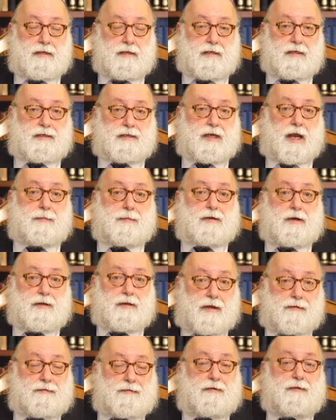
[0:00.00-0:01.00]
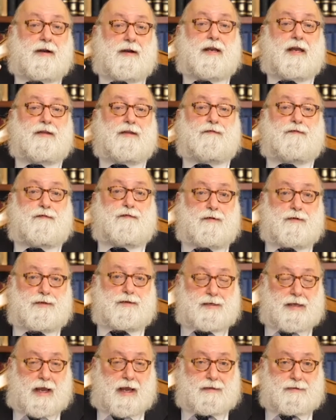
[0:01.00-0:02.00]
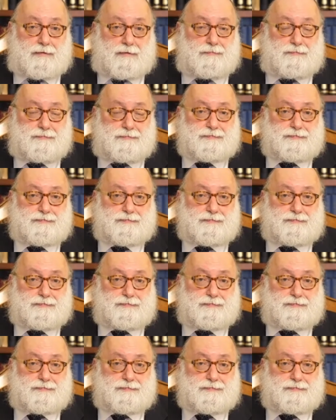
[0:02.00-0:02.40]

It's chapter 11 already on the fourth cycle.